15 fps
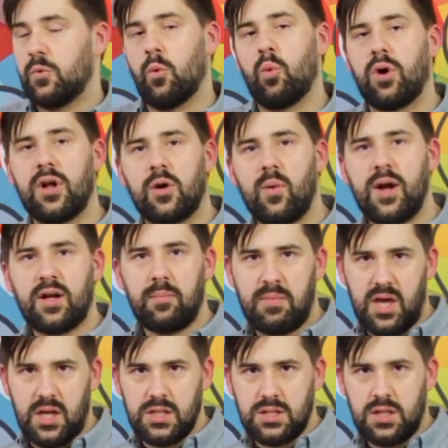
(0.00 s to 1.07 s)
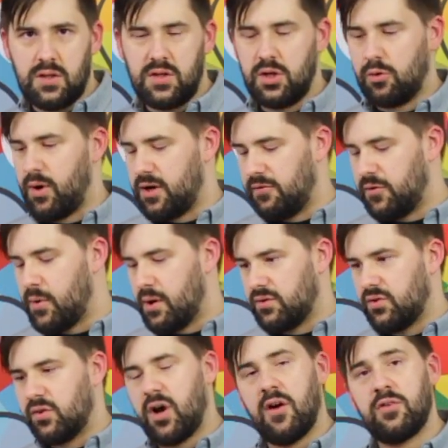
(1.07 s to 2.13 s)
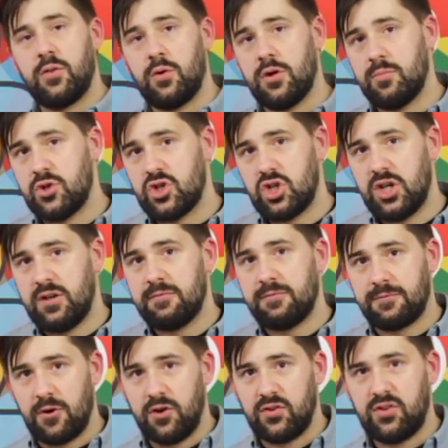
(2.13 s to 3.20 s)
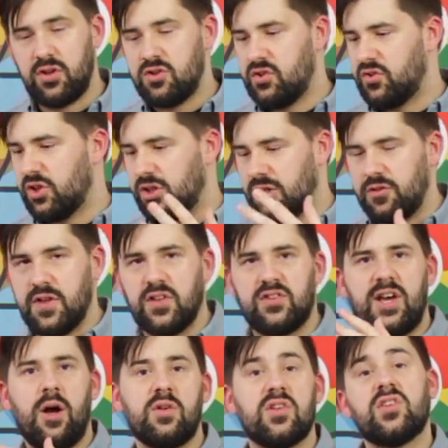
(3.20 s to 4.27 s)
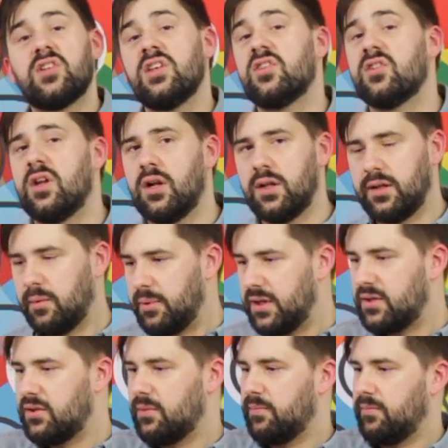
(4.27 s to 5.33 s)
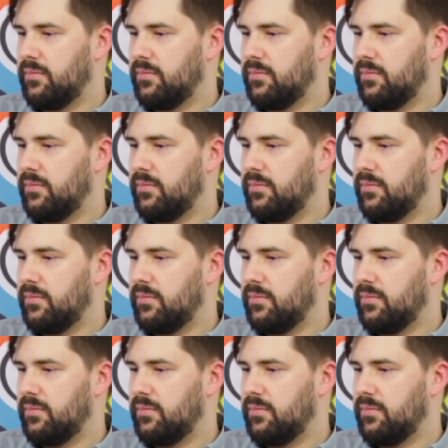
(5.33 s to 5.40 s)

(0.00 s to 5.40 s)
We're going to recommend that you grind a few ounces of coffee through your machine first, just to clear things out and season it a little bit.